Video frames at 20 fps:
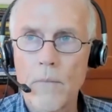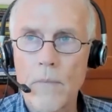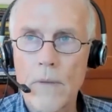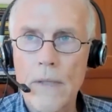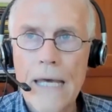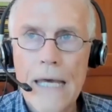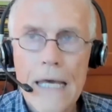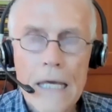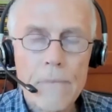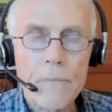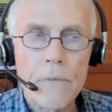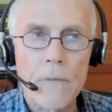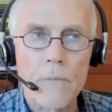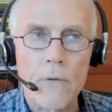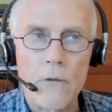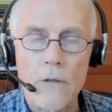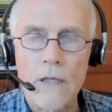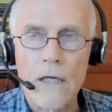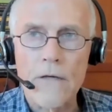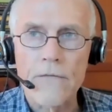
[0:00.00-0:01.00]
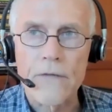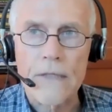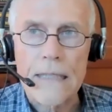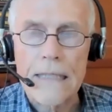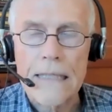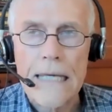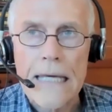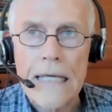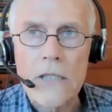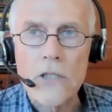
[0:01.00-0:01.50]
capable of
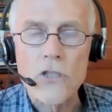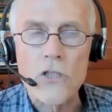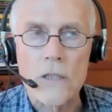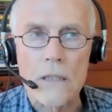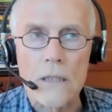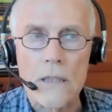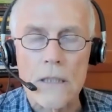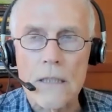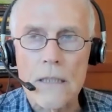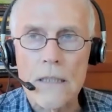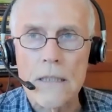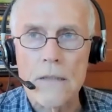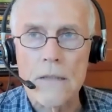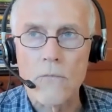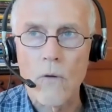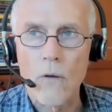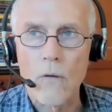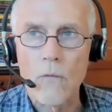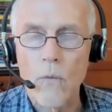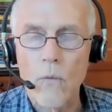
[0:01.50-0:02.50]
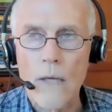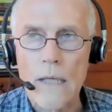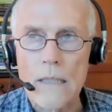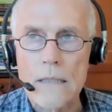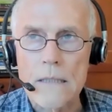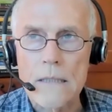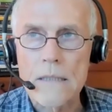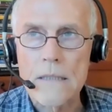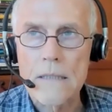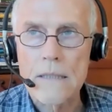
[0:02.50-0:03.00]
engaging in
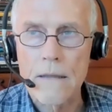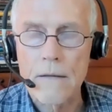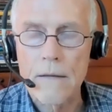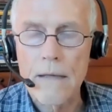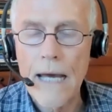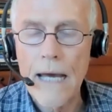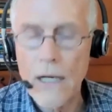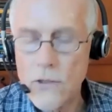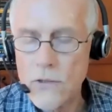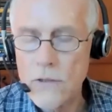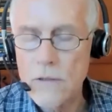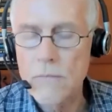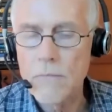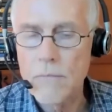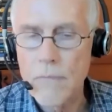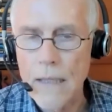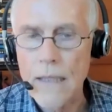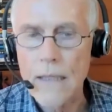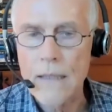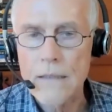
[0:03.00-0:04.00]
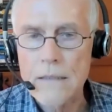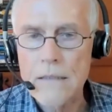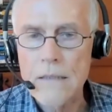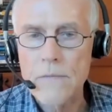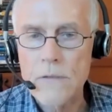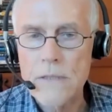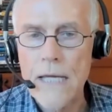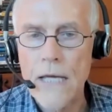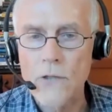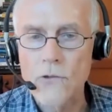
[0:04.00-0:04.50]
ways that actually make a
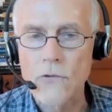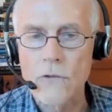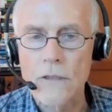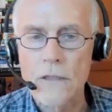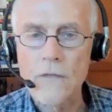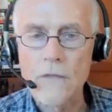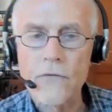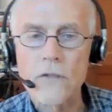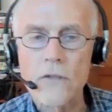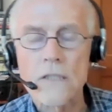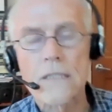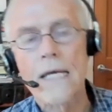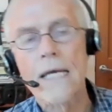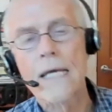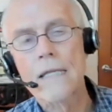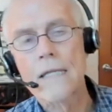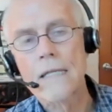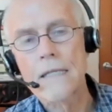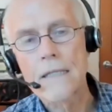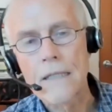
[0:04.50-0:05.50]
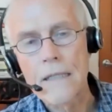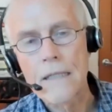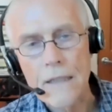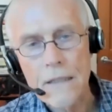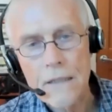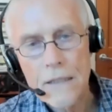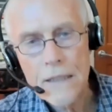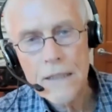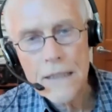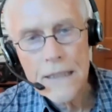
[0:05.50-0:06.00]
substantial difference. And the
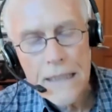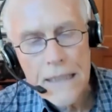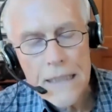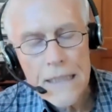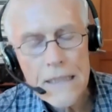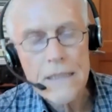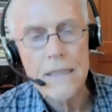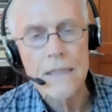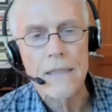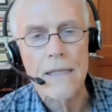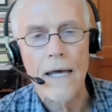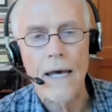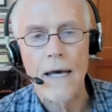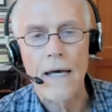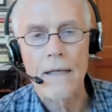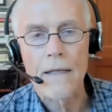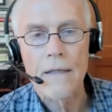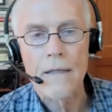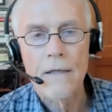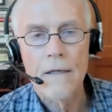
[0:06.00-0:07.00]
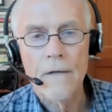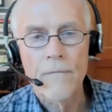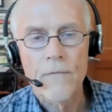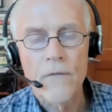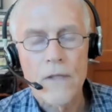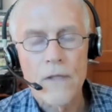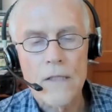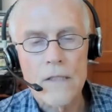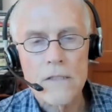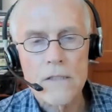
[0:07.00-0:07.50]
key to that
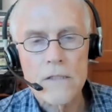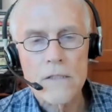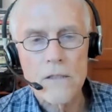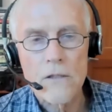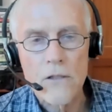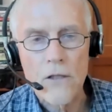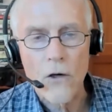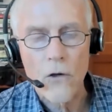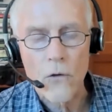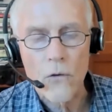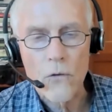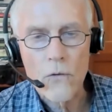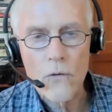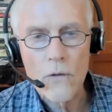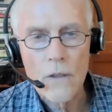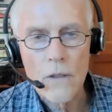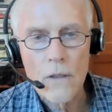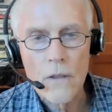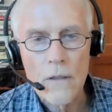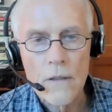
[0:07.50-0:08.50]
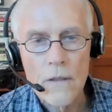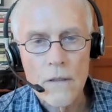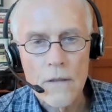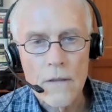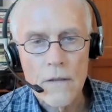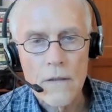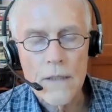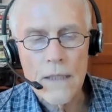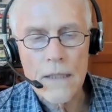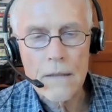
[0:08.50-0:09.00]
is to know
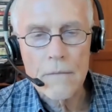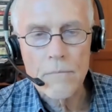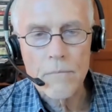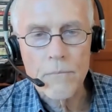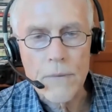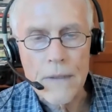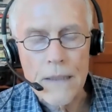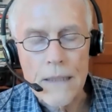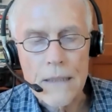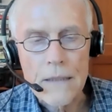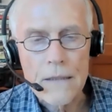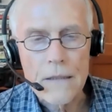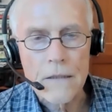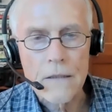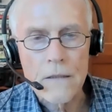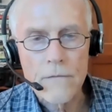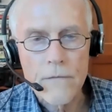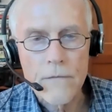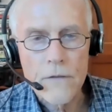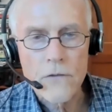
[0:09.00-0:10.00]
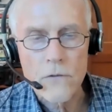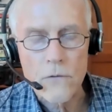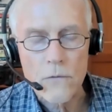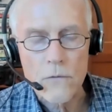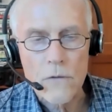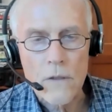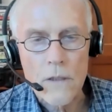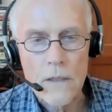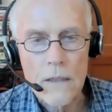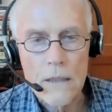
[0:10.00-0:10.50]
that being an
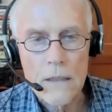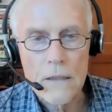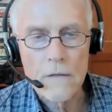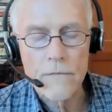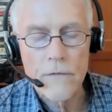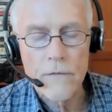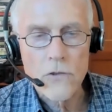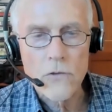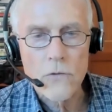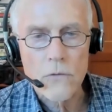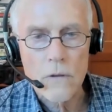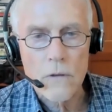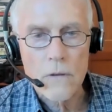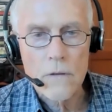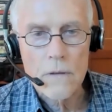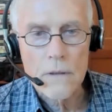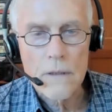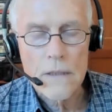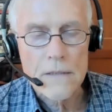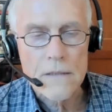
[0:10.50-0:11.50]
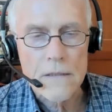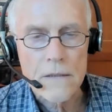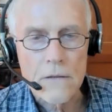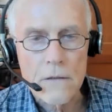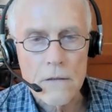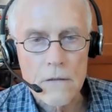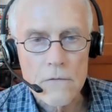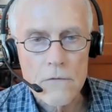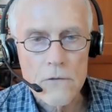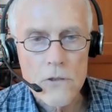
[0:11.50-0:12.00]
individual is a
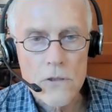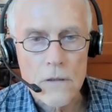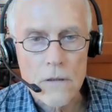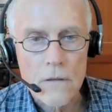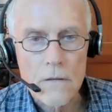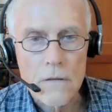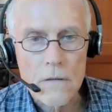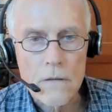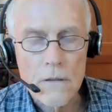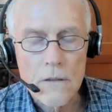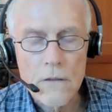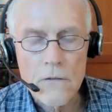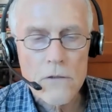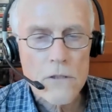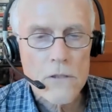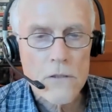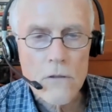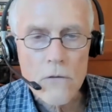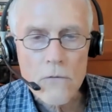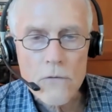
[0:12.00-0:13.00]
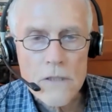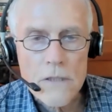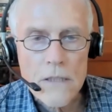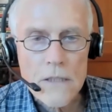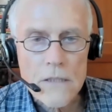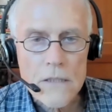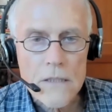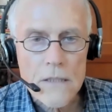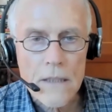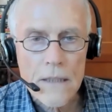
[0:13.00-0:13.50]
delusion. There's no
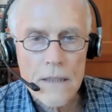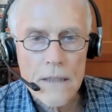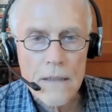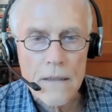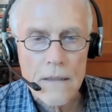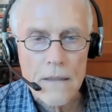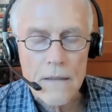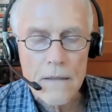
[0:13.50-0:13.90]
such thing.